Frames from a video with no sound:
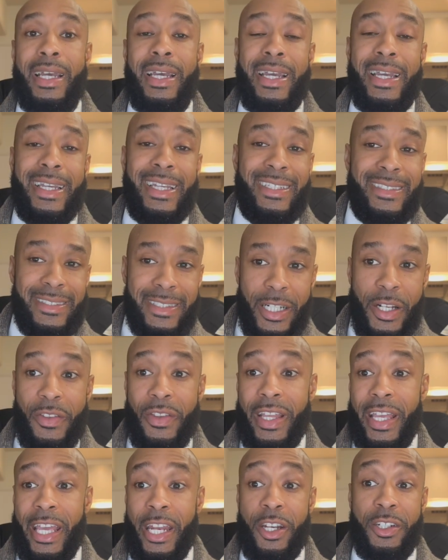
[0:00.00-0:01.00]
Consider
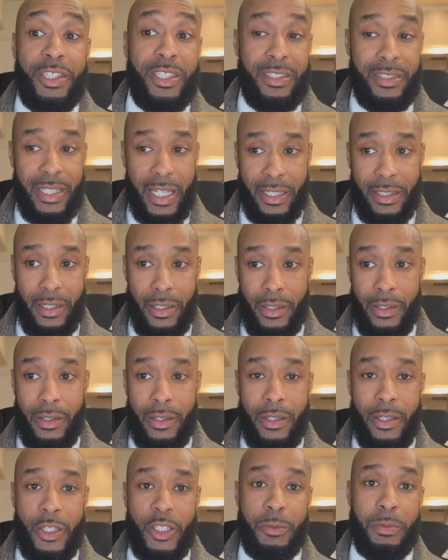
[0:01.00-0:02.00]
the energy sector,
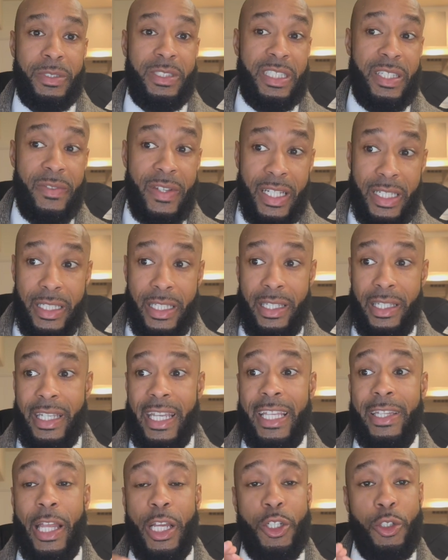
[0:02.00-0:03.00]
specifically
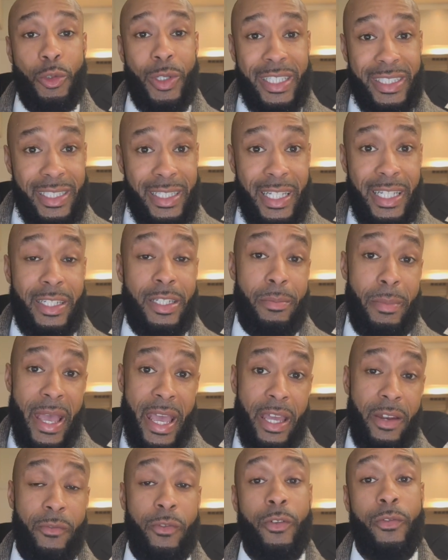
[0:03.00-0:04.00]
electricity
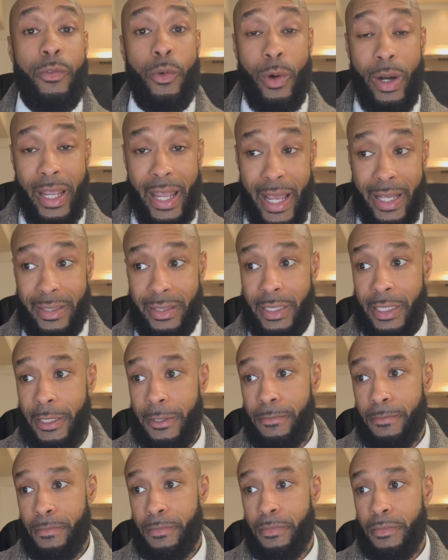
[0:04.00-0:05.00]
demand for forecasting.
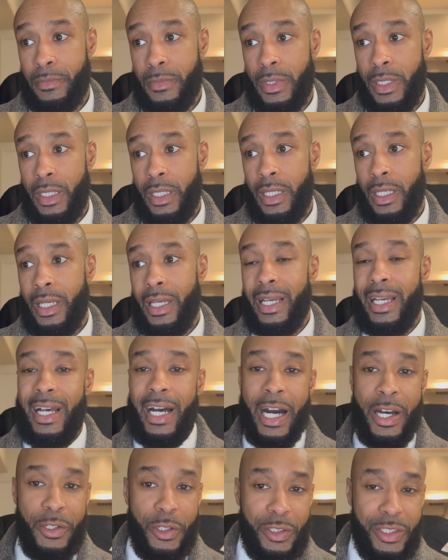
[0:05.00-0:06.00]

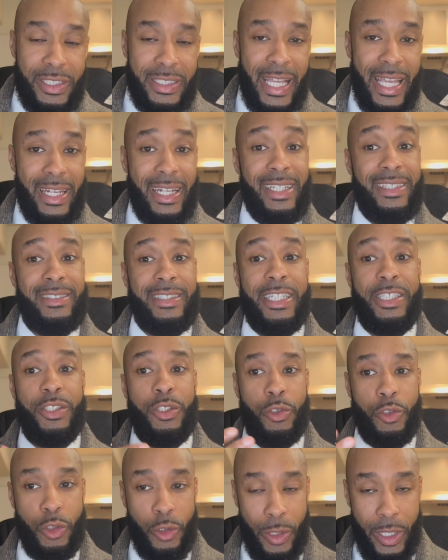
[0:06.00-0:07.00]
Understanding
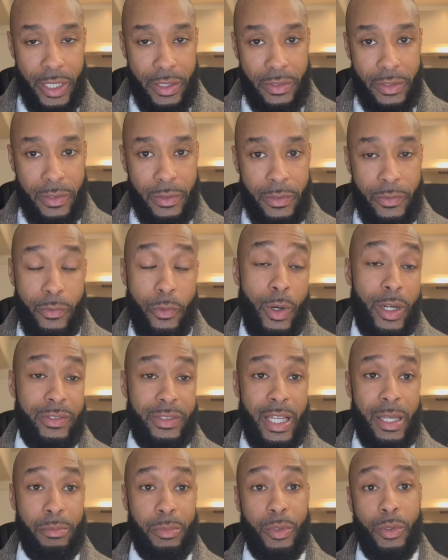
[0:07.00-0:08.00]
seasonal trends, for
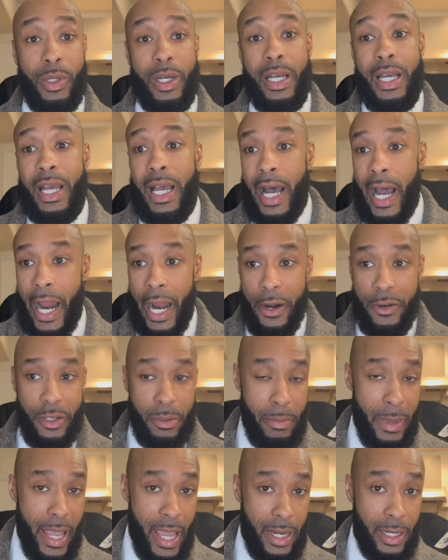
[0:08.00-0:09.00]
example, higher
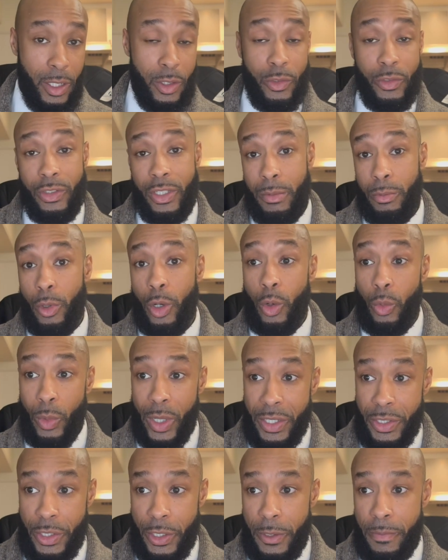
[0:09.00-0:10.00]
demand in summer or
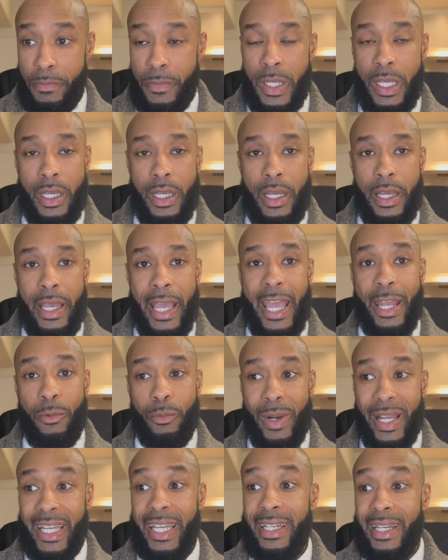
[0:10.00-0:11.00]
winter, and
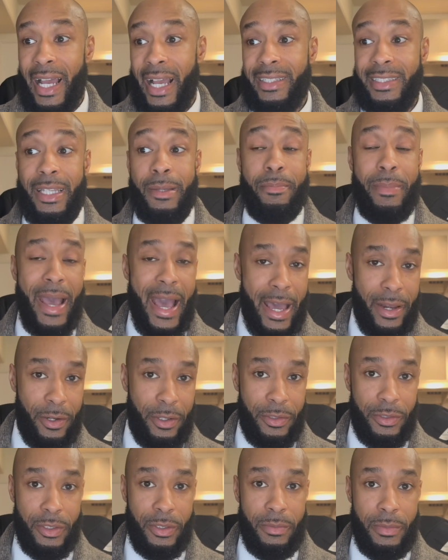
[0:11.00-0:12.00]
recognizing
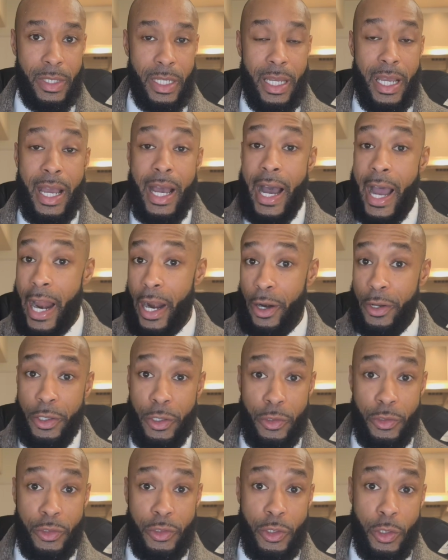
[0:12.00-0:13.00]
patterns, higher
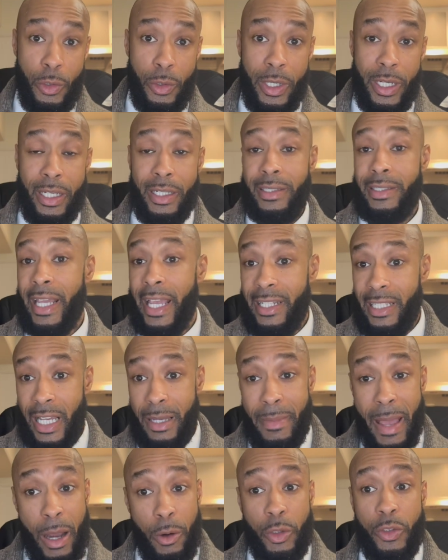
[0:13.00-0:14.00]
use during daytime
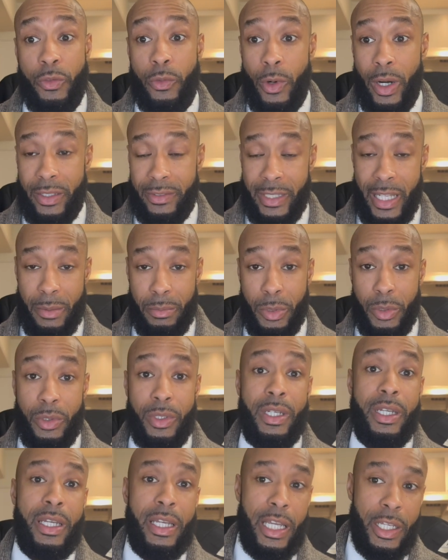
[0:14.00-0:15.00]
hours, for example,
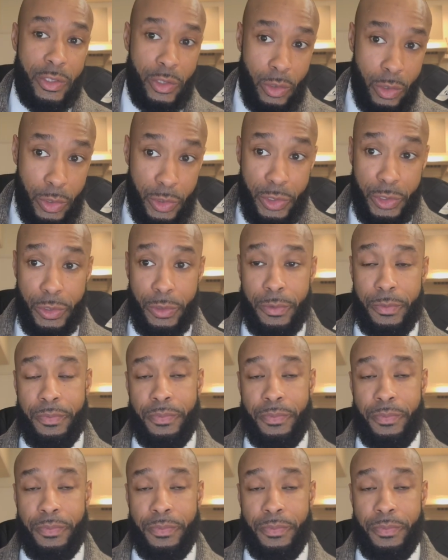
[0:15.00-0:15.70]
is crucial.